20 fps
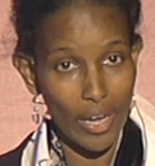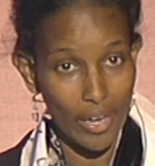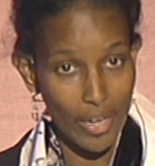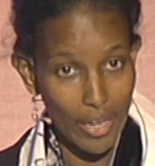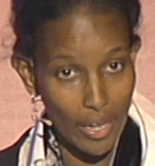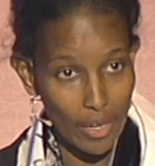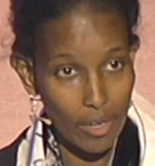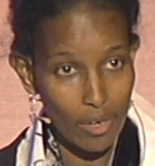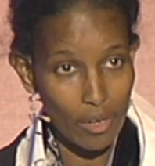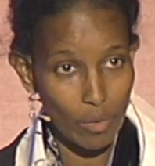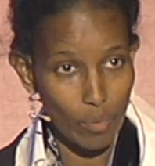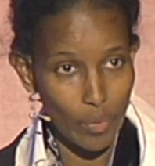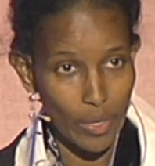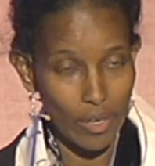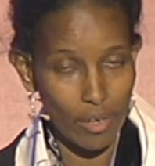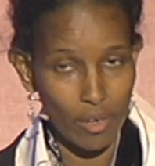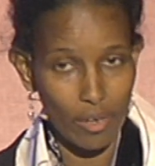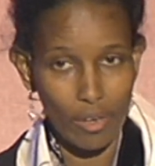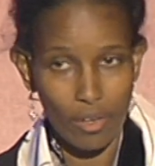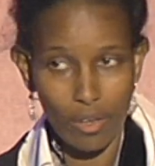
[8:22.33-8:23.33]
again
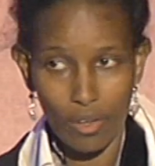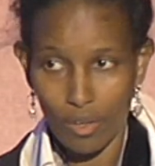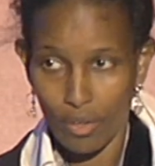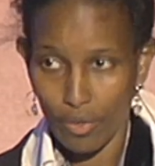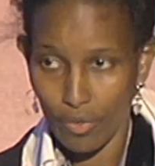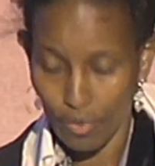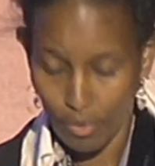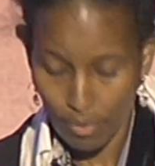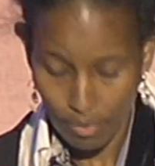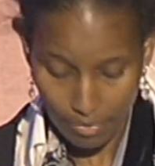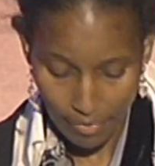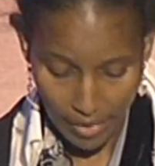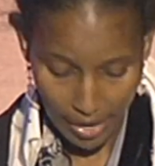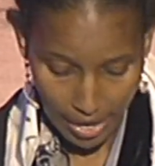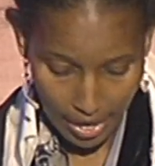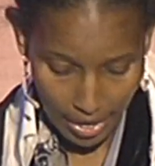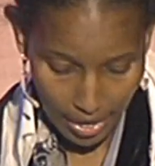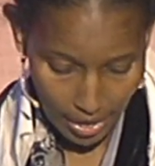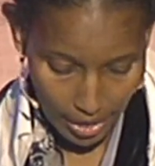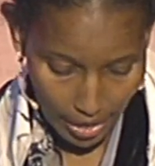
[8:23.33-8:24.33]
win through
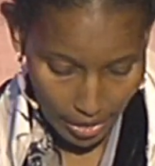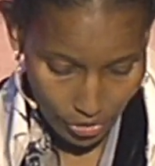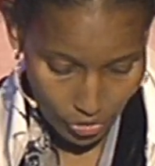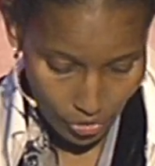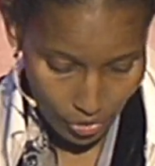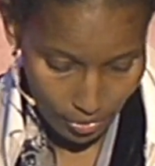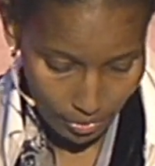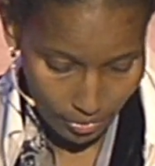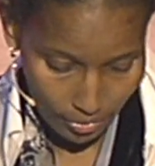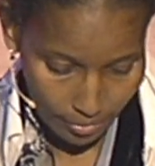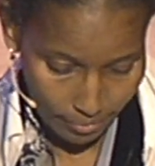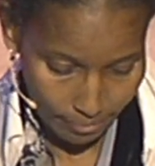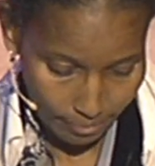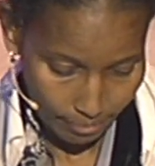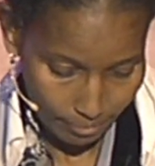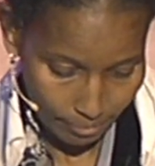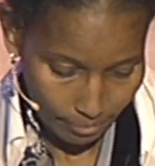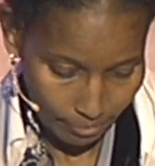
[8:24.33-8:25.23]
fair elections.